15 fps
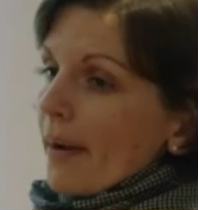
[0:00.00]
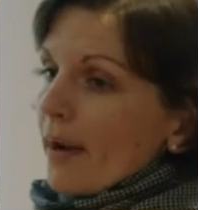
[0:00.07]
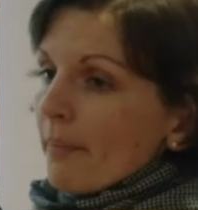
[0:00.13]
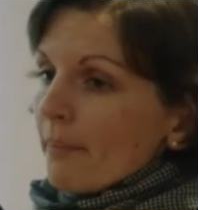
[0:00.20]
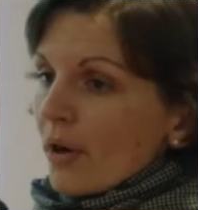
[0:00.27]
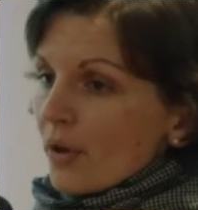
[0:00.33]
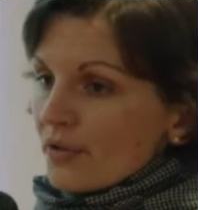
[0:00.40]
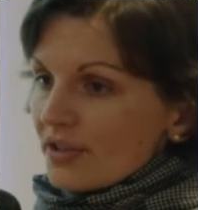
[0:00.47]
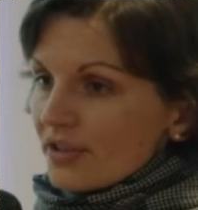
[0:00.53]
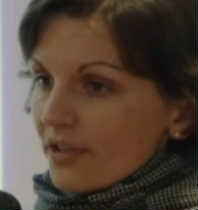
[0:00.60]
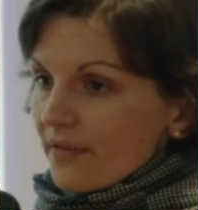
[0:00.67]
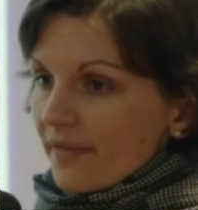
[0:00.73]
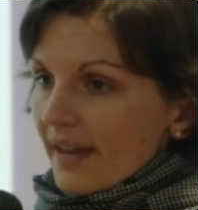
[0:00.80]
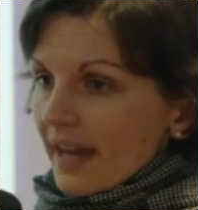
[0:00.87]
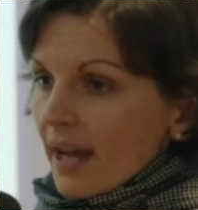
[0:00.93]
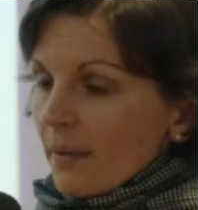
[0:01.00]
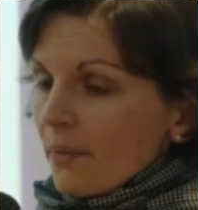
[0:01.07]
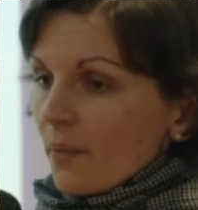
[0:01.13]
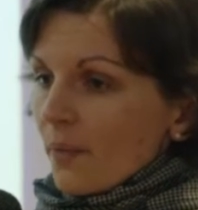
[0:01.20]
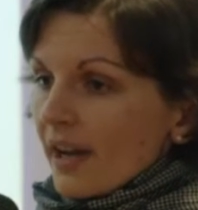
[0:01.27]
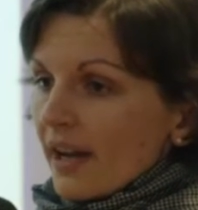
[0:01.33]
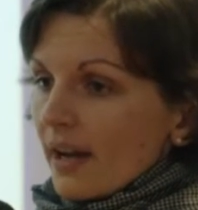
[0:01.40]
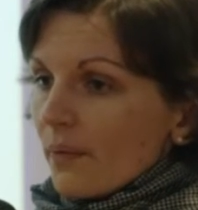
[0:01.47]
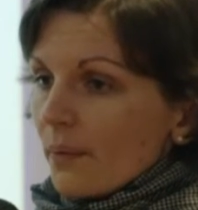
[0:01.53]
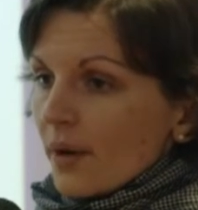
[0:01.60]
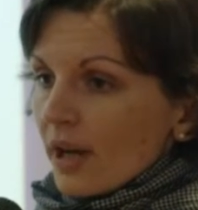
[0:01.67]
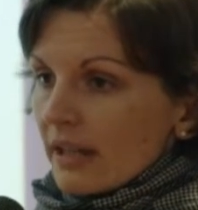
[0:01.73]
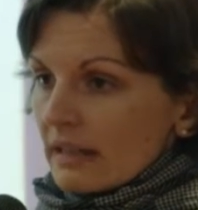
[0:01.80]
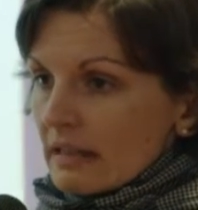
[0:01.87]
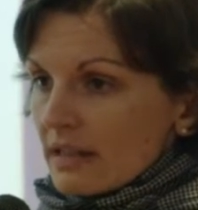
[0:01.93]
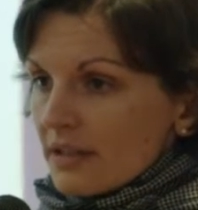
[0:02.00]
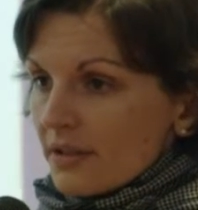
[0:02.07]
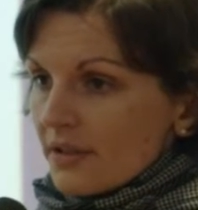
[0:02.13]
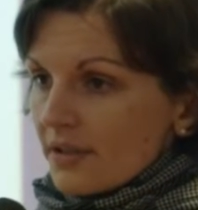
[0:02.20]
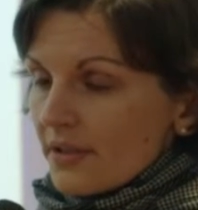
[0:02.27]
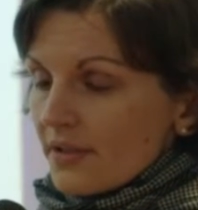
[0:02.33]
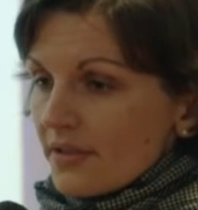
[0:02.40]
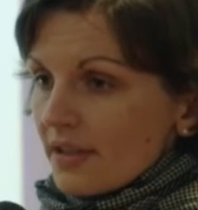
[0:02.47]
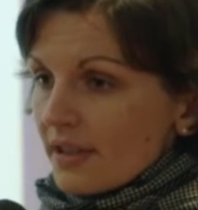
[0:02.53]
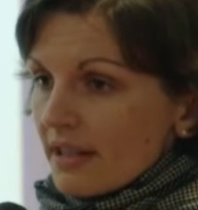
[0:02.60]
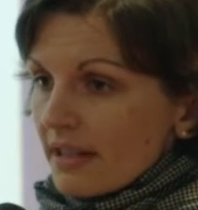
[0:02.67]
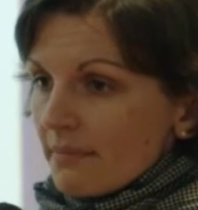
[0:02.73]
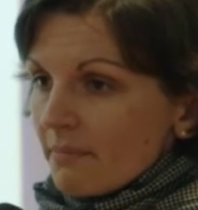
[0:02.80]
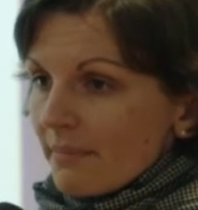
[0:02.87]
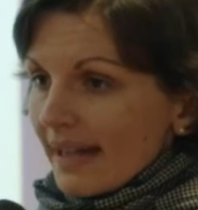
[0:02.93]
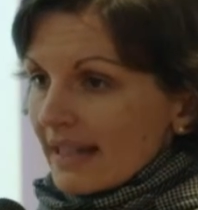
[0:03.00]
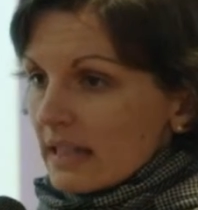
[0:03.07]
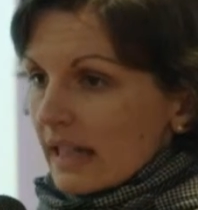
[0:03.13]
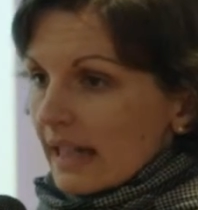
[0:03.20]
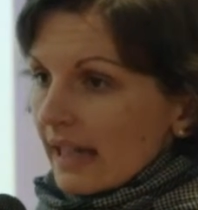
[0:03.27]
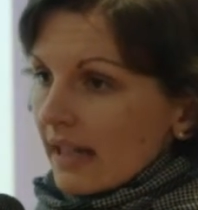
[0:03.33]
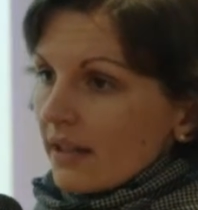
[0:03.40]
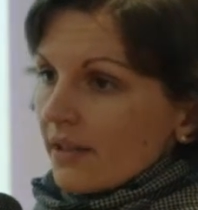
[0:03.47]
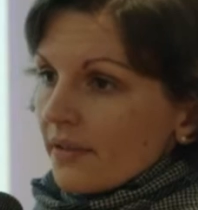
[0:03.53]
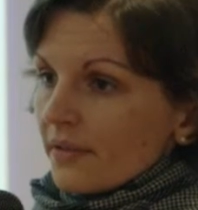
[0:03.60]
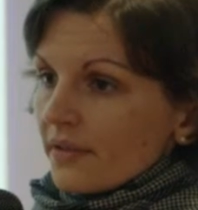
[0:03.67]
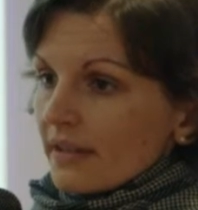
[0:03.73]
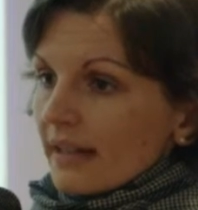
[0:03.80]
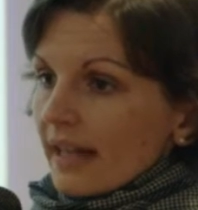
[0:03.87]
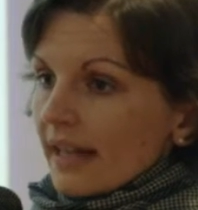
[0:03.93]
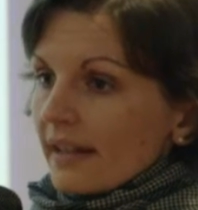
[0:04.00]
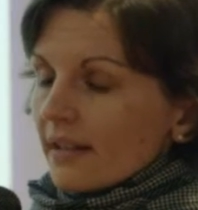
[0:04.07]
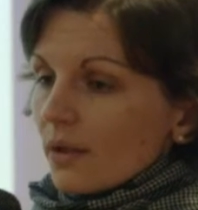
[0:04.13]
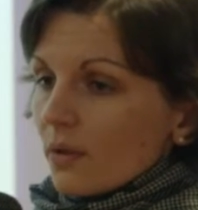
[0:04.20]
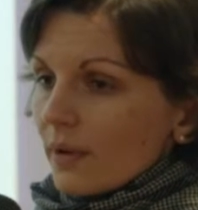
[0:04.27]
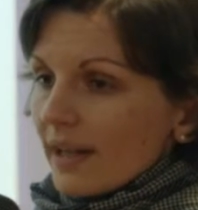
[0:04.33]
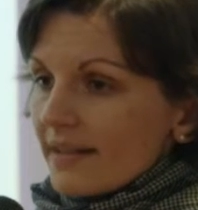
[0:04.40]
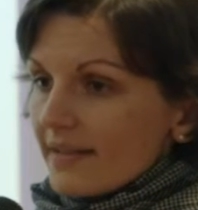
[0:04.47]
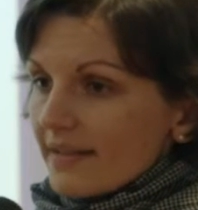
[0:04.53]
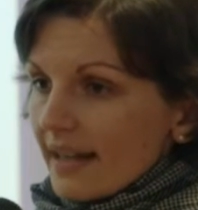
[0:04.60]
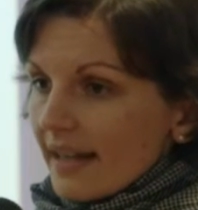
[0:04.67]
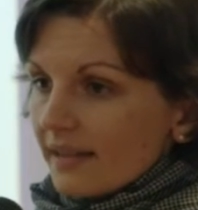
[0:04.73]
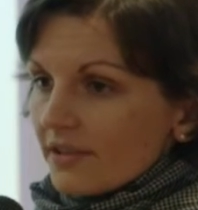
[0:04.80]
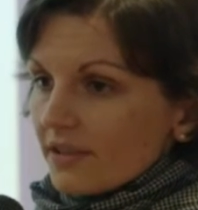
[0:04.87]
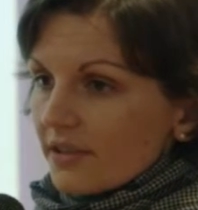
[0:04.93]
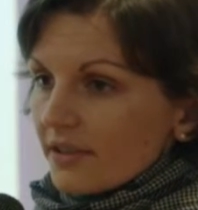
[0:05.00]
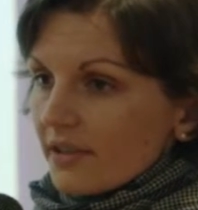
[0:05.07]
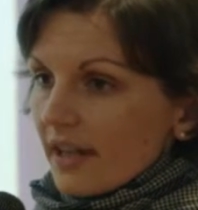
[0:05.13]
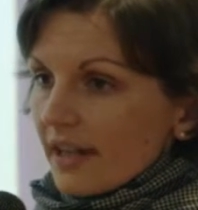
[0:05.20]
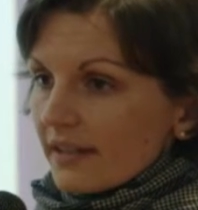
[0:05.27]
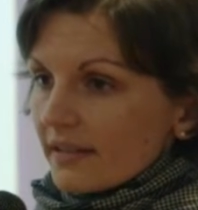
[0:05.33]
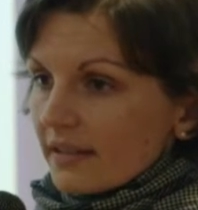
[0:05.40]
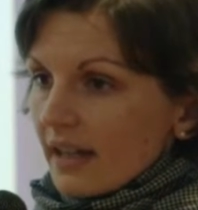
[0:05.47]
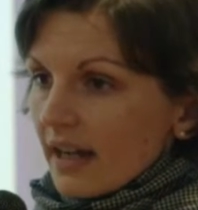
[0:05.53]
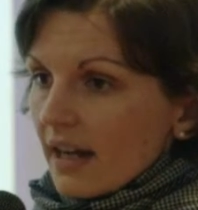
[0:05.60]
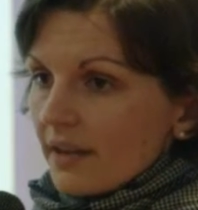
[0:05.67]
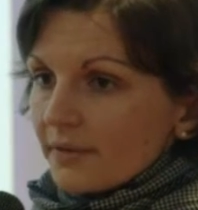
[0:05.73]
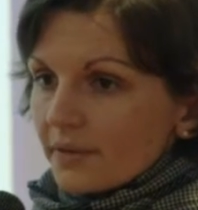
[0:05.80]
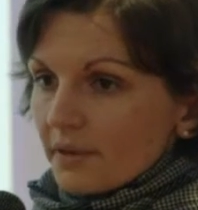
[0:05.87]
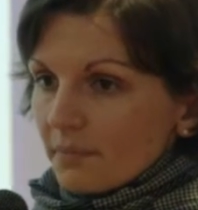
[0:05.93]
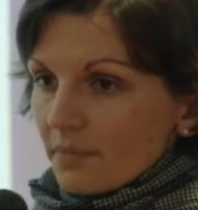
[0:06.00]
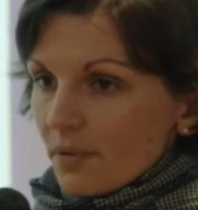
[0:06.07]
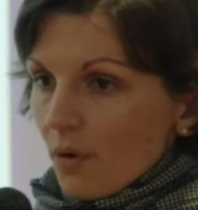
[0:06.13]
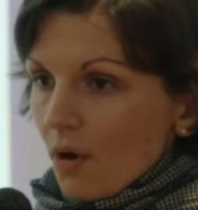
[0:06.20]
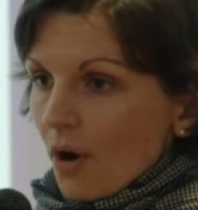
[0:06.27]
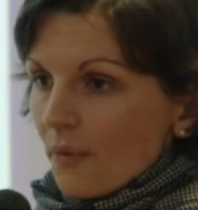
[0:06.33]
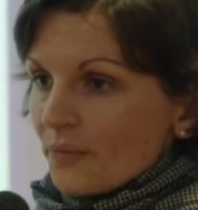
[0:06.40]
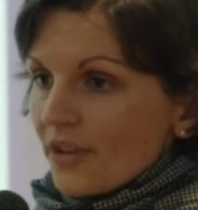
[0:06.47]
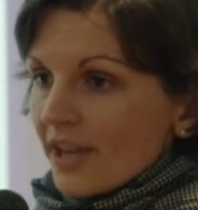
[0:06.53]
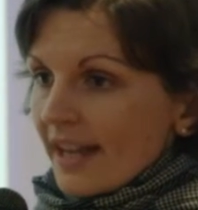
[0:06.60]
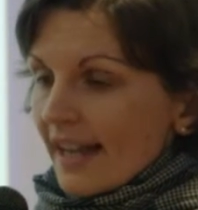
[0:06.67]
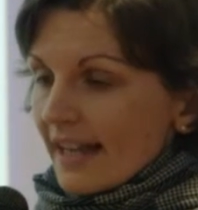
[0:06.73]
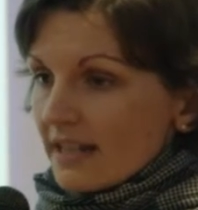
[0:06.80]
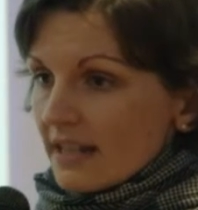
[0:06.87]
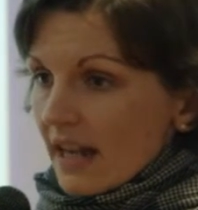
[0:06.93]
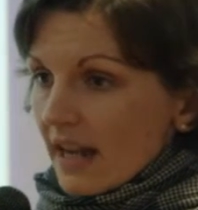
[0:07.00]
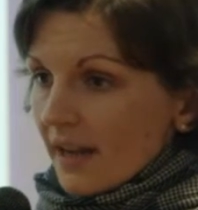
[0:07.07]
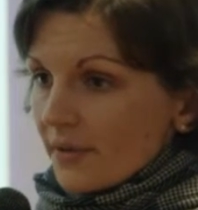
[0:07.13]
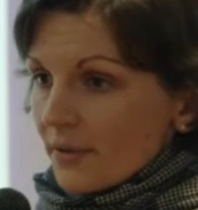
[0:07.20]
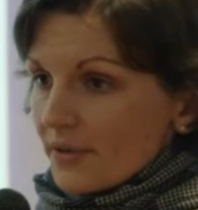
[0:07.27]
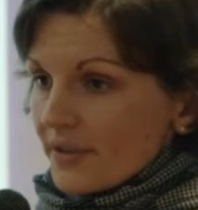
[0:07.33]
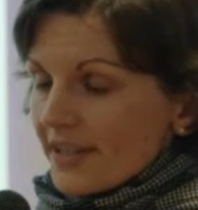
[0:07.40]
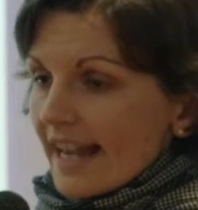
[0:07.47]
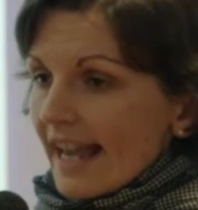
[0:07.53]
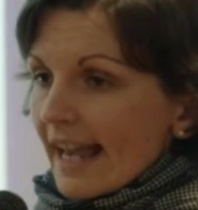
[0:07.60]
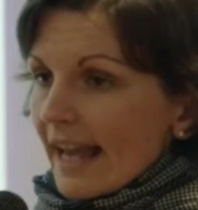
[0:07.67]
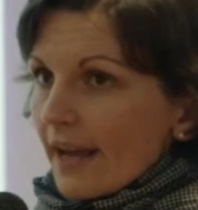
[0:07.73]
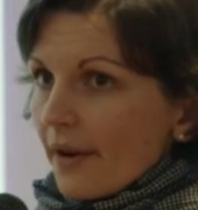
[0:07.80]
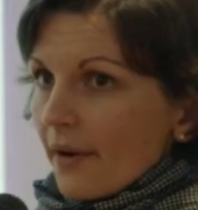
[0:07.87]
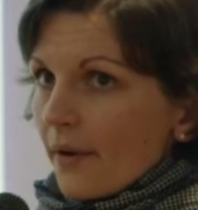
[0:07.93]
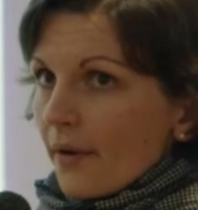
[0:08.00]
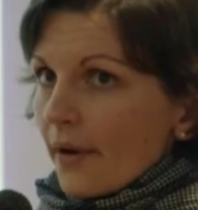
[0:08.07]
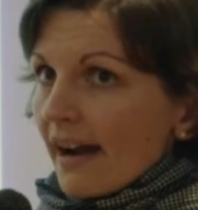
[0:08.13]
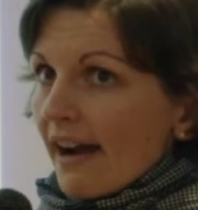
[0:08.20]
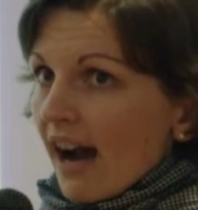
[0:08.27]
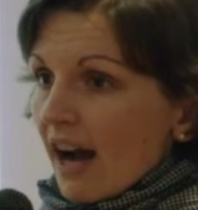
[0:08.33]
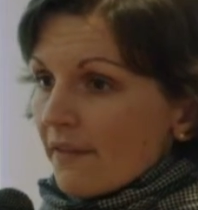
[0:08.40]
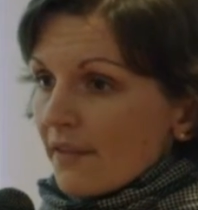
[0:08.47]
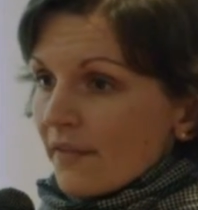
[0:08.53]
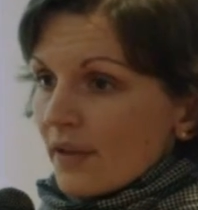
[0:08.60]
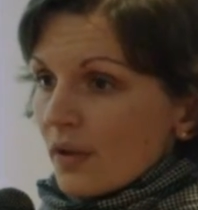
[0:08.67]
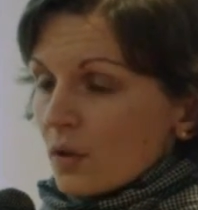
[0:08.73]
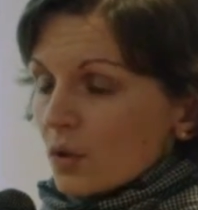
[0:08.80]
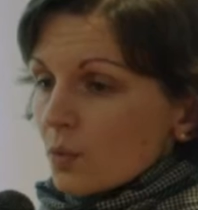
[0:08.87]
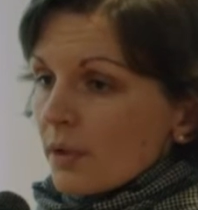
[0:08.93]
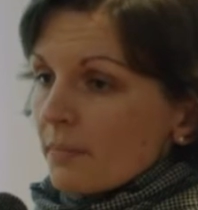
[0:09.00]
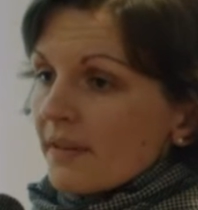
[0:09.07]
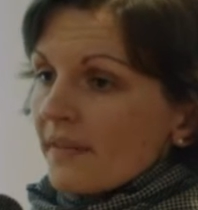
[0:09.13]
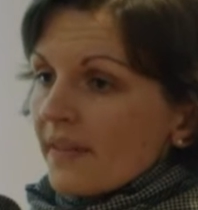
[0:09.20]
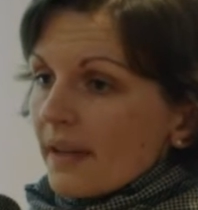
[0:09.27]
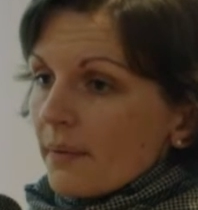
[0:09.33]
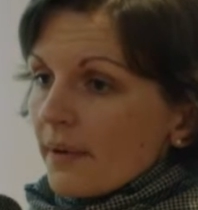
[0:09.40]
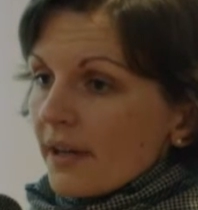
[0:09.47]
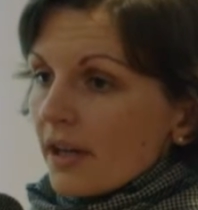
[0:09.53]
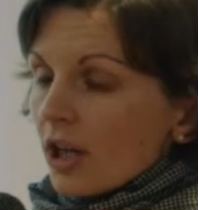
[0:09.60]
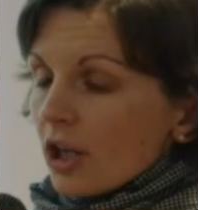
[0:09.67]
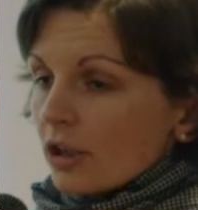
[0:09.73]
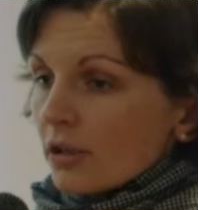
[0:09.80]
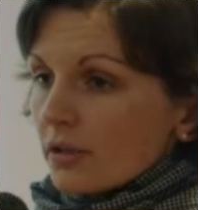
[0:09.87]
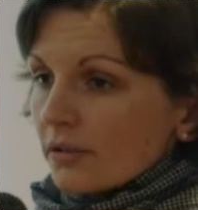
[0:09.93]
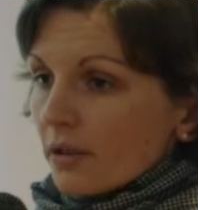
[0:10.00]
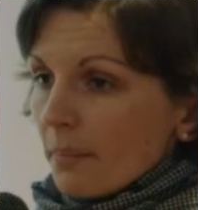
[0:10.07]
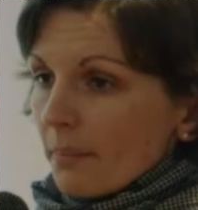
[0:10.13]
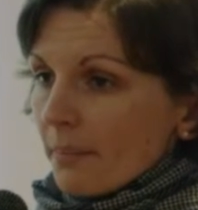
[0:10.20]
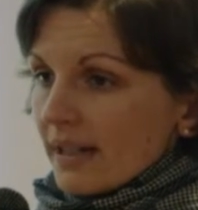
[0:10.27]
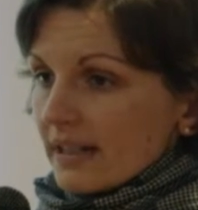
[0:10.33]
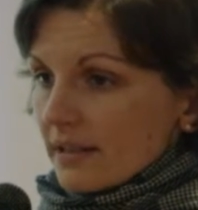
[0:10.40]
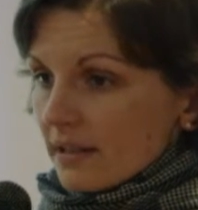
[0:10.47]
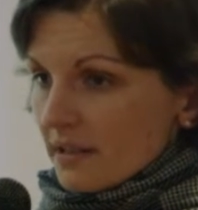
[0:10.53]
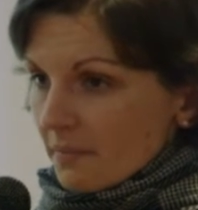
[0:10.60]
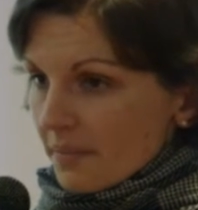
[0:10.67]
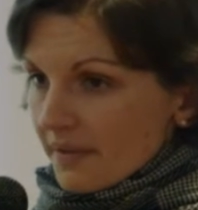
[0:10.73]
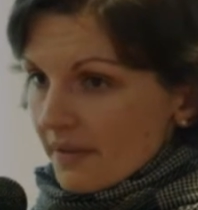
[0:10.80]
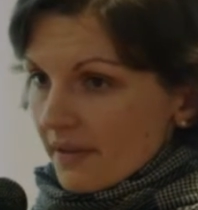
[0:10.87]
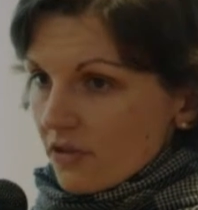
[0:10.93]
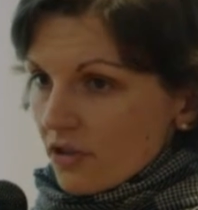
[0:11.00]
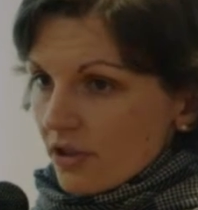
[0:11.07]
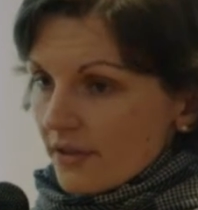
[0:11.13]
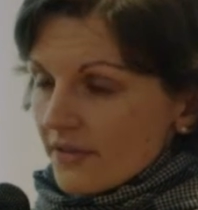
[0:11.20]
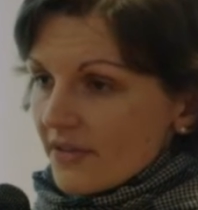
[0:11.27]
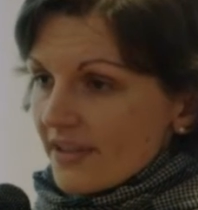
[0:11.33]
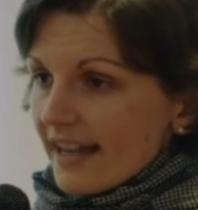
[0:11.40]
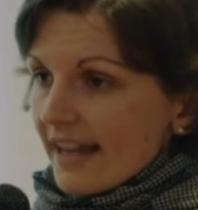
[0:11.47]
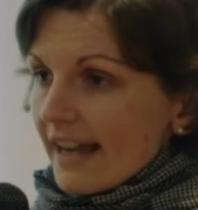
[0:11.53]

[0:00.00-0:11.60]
Most of them were volunteers in battalions like Red Sector, Aidar, Dnipro, and others. Half of those women, they were on combatant positions.